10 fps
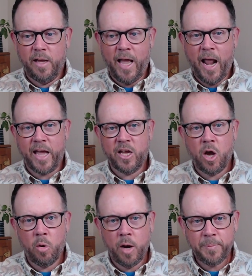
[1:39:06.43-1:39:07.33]
And I
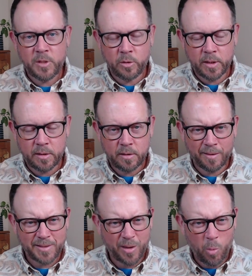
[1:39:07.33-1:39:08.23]
go up to it and I
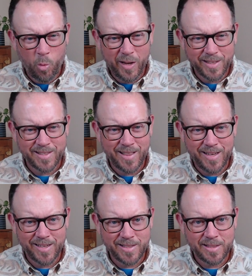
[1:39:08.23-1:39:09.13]
was like, what is
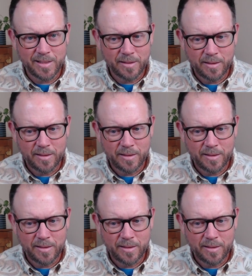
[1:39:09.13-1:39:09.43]
this?